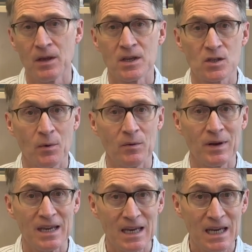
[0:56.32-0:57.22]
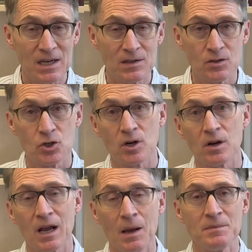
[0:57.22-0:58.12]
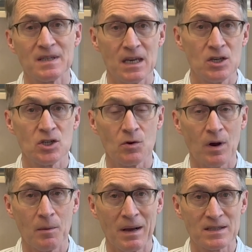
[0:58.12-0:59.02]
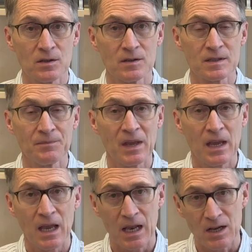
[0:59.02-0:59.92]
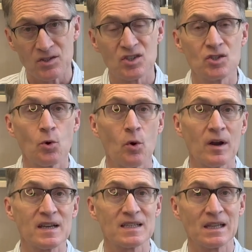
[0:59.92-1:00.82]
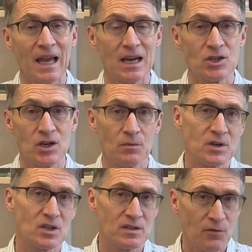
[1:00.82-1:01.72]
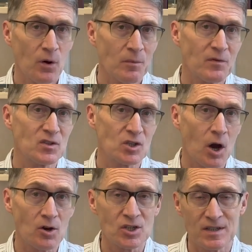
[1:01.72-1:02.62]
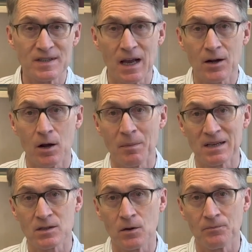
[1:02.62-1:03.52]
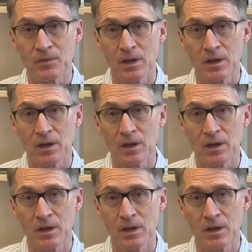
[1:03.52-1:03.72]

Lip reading: So when we eat, sugar comes into our muscles and it's stored as glycogen, which is a form of starch inside our muscle.